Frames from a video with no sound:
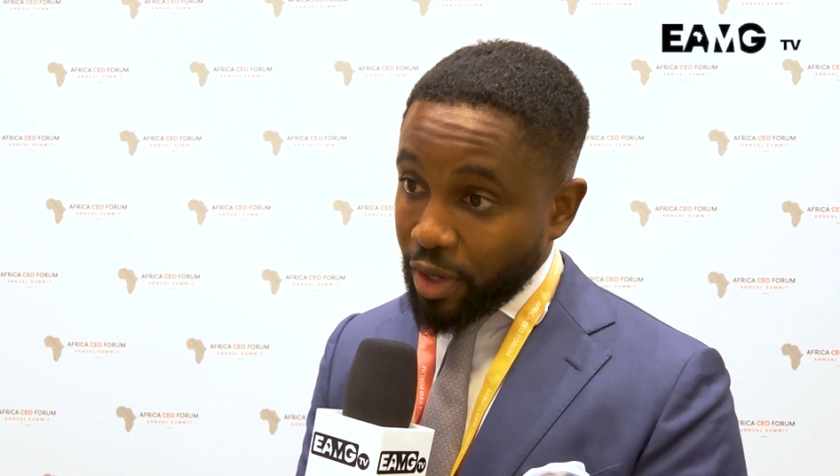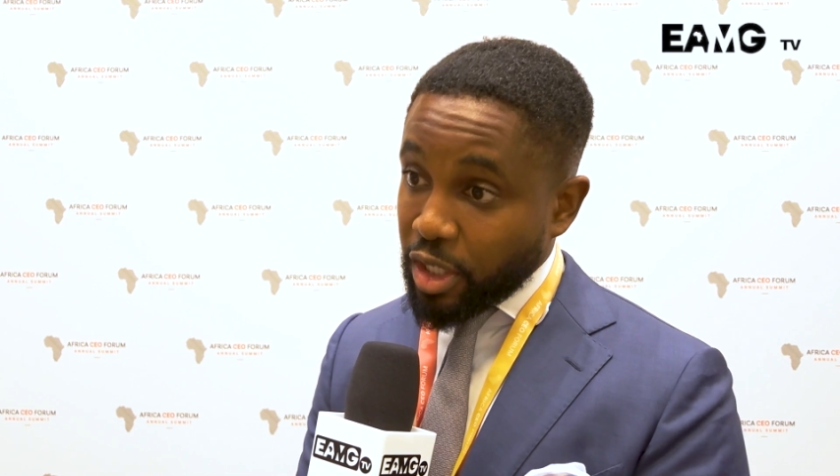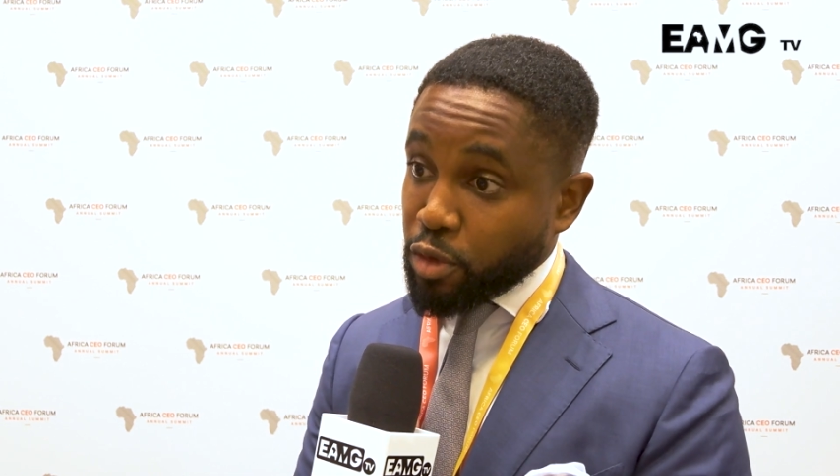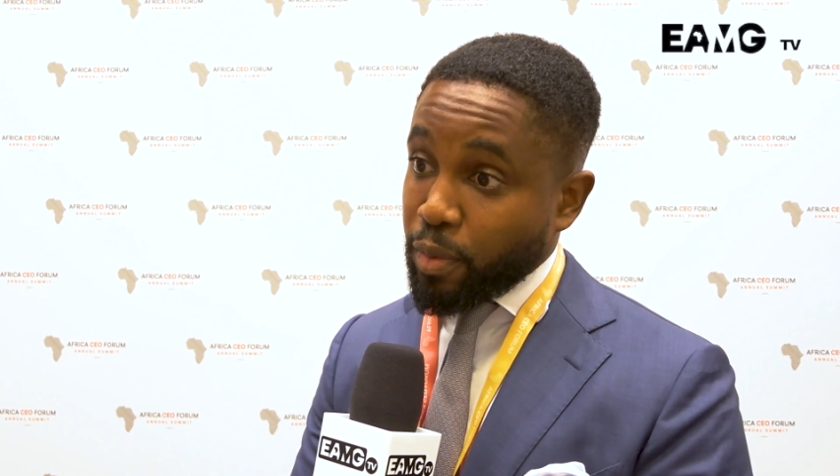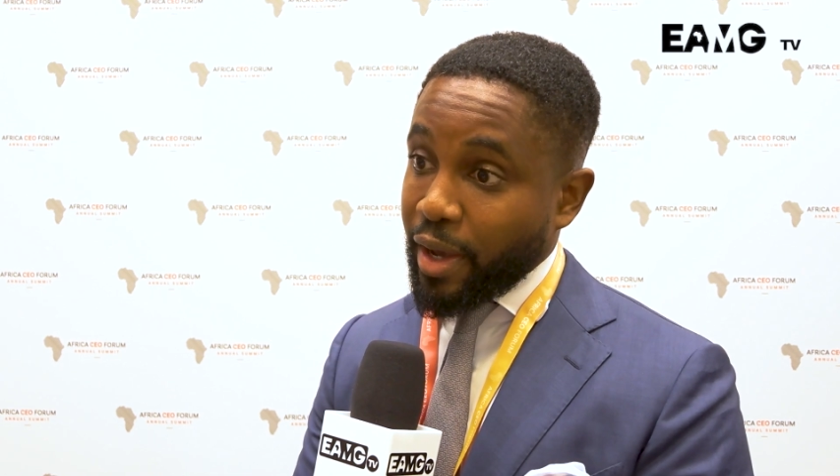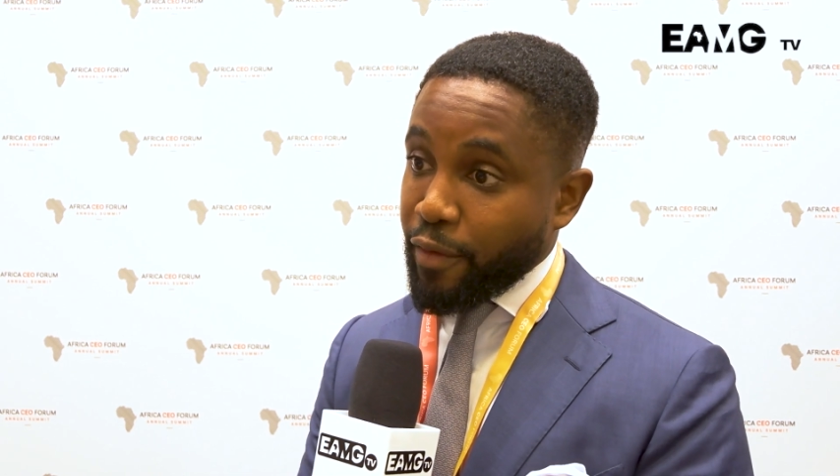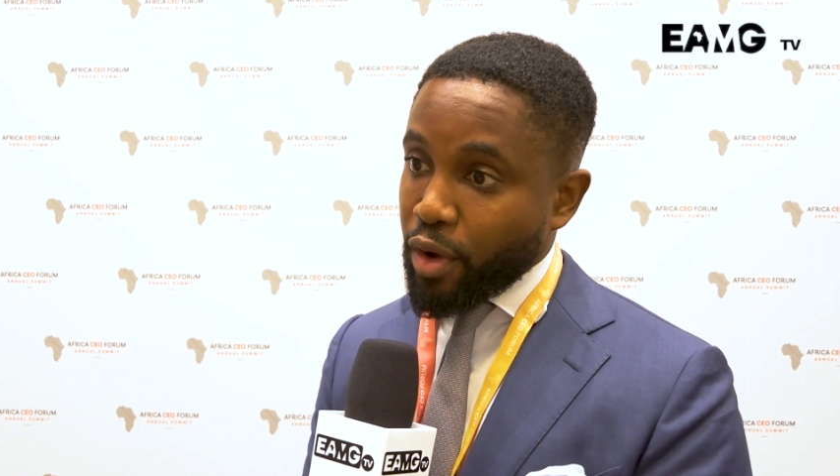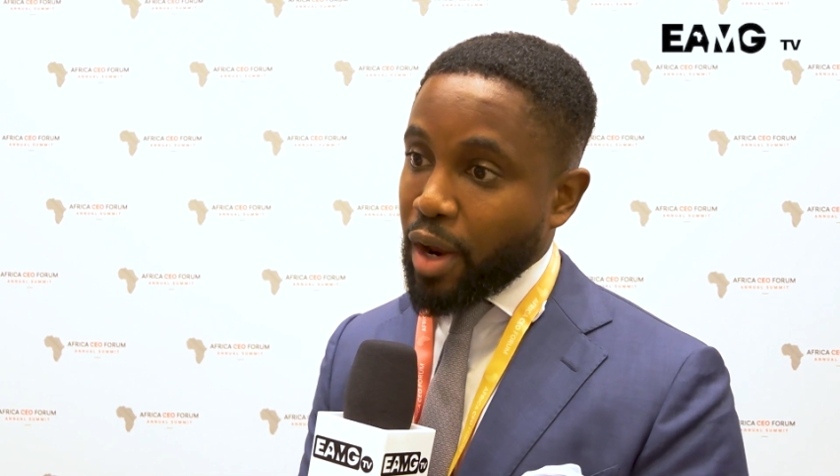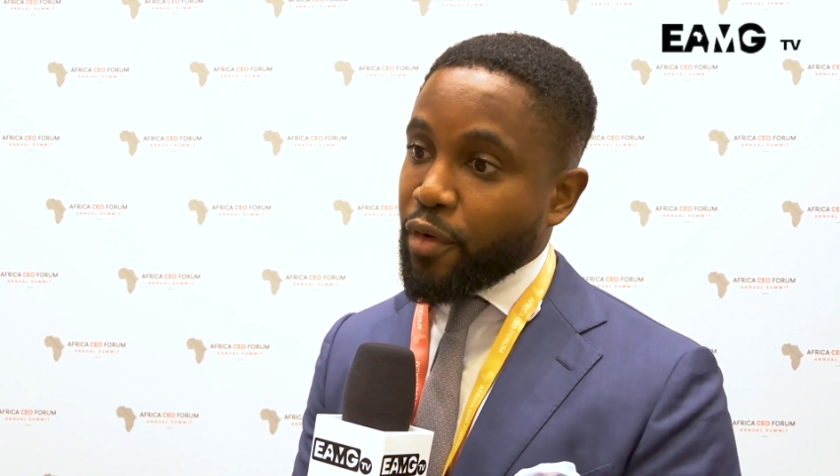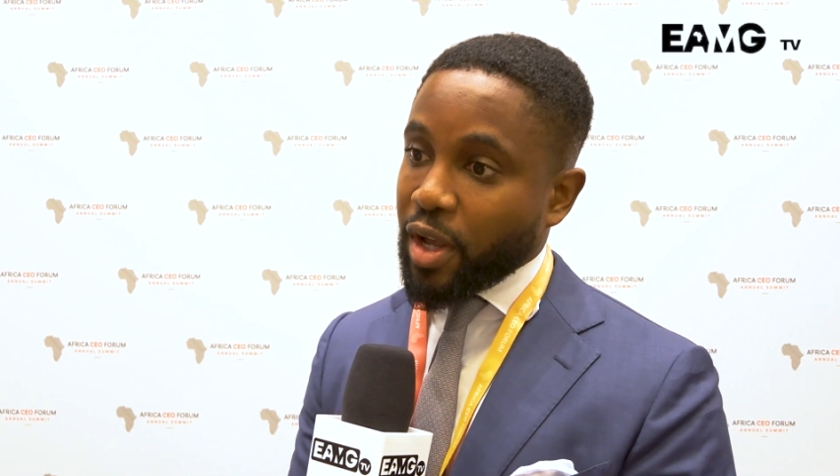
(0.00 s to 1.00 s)
display
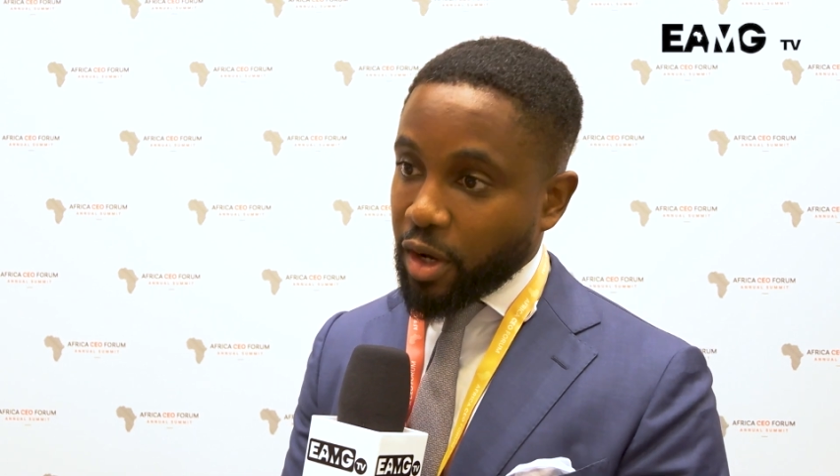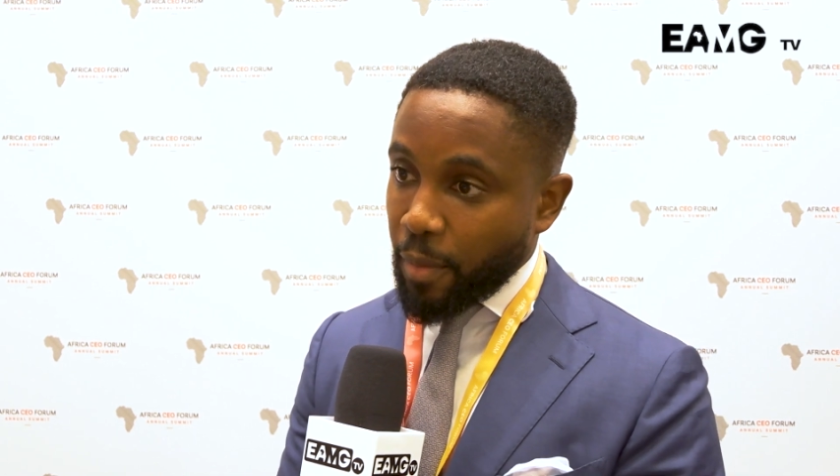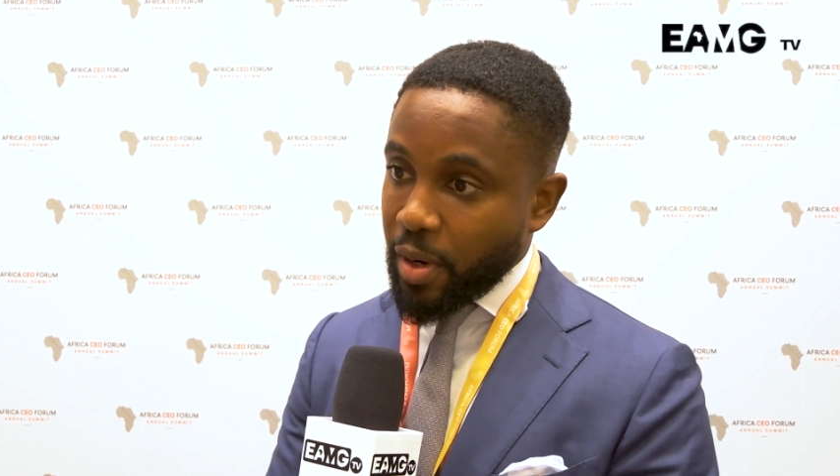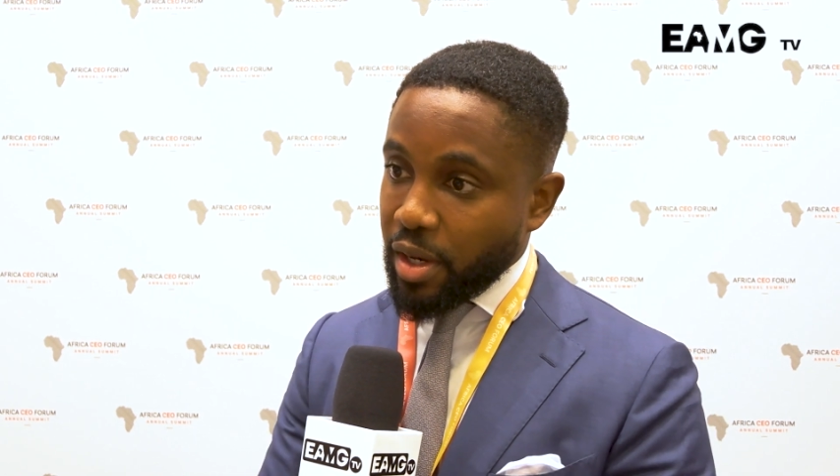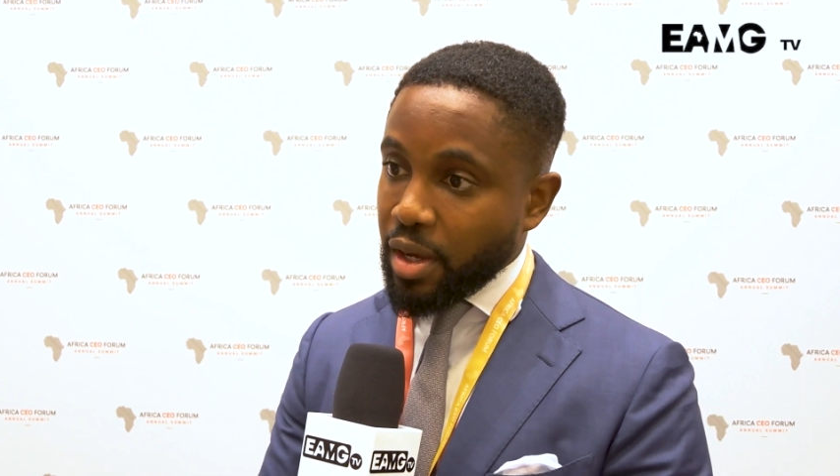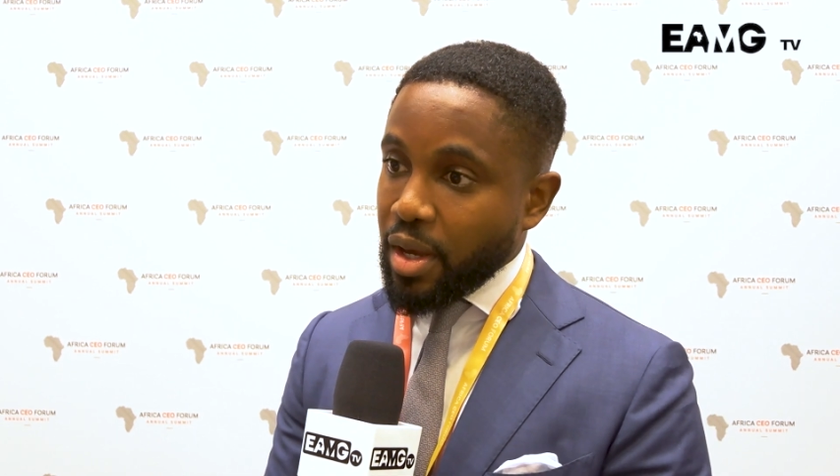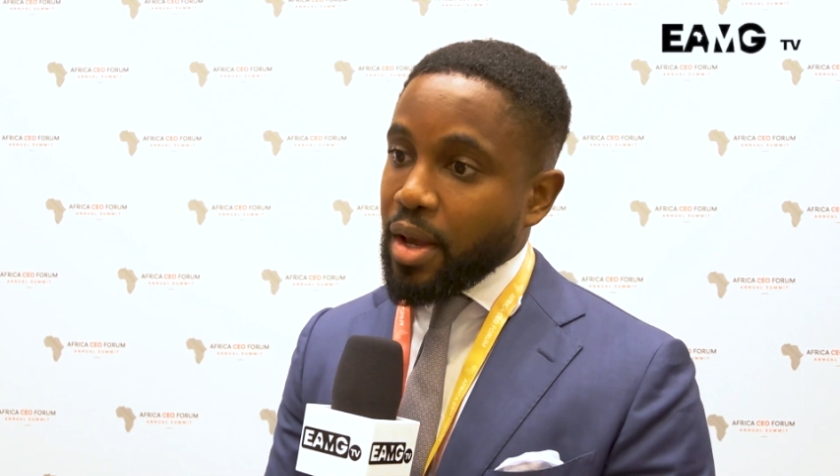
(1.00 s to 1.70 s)
for an African company